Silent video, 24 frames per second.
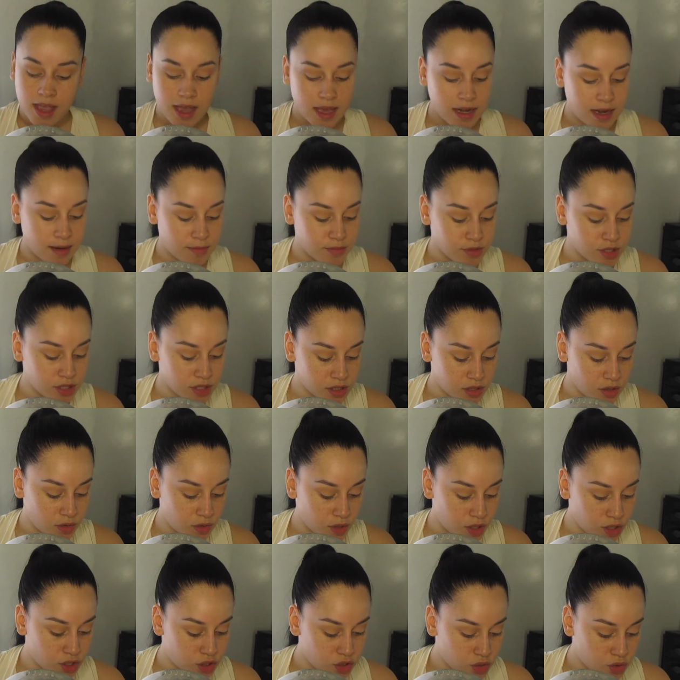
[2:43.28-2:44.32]
and I'm just
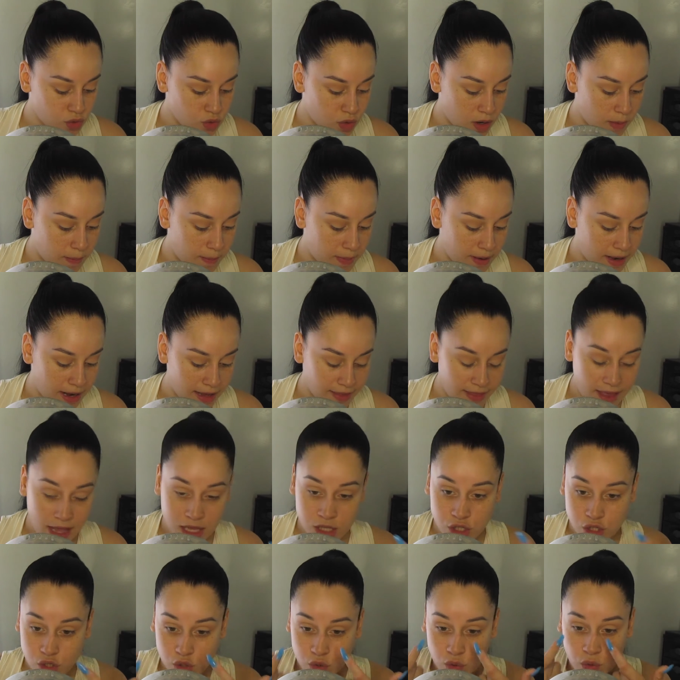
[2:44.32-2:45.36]
going to apply
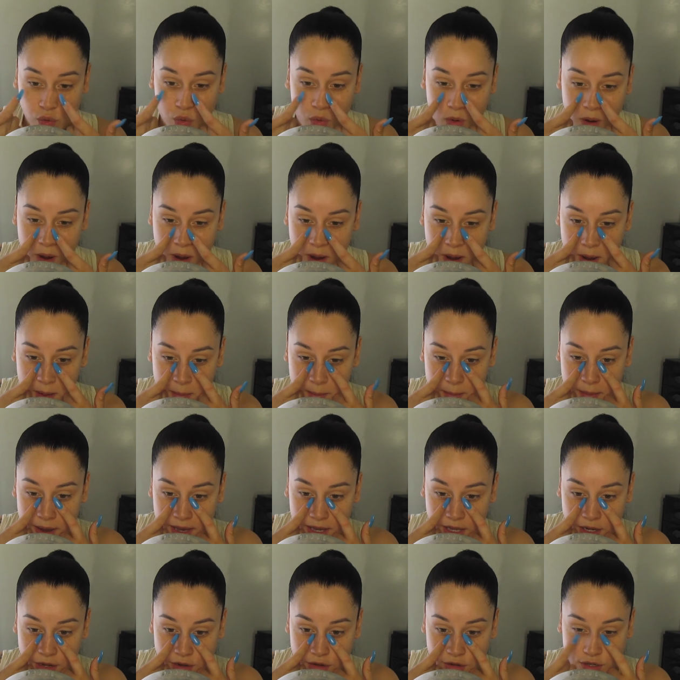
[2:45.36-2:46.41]
that to my
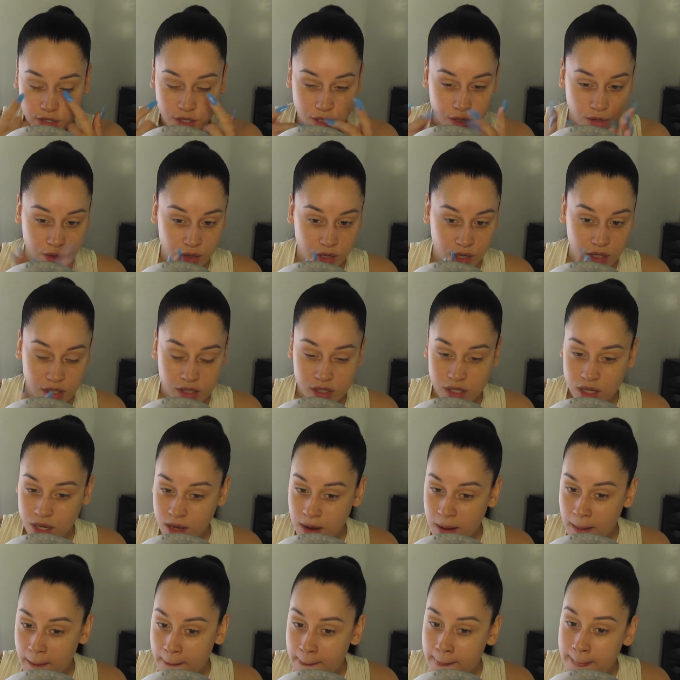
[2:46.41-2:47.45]
inner tear duct
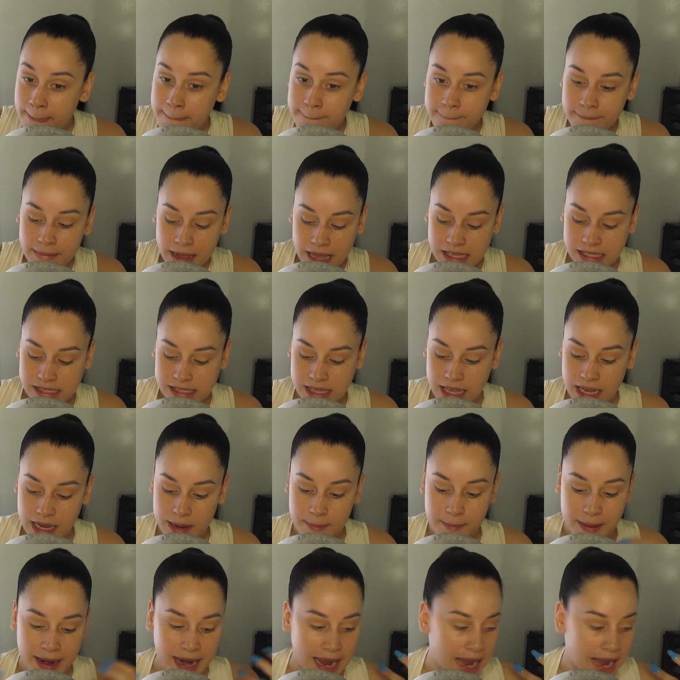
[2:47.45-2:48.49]
as like my